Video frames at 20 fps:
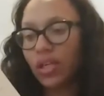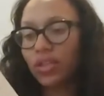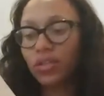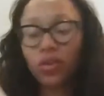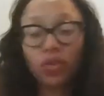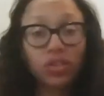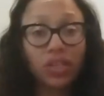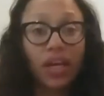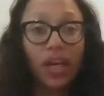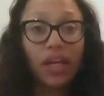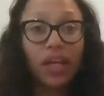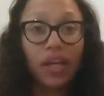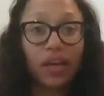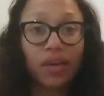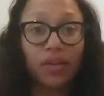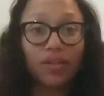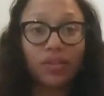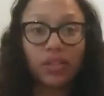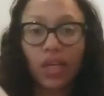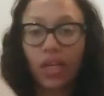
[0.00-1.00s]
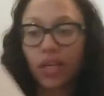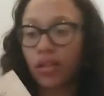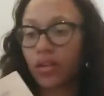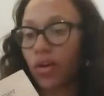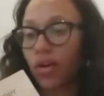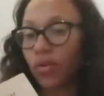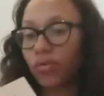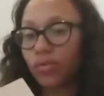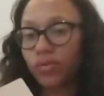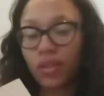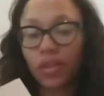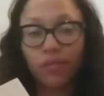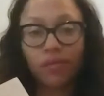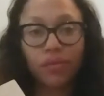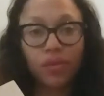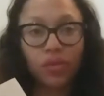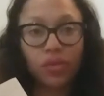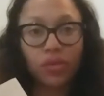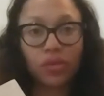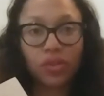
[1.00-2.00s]
So take care and take note if
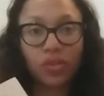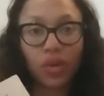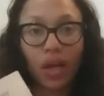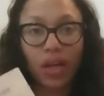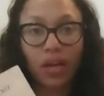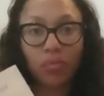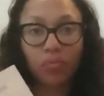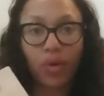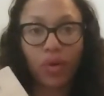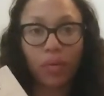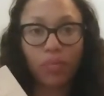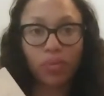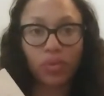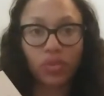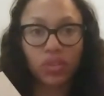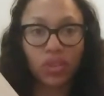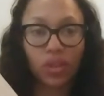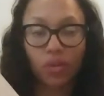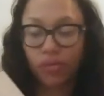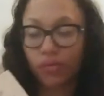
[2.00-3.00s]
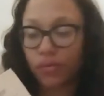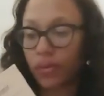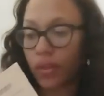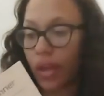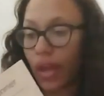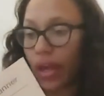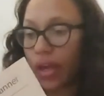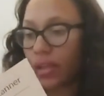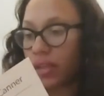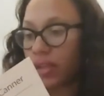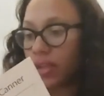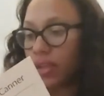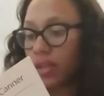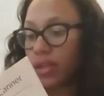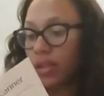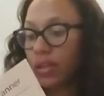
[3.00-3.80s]
you're trying to prep yourself for that.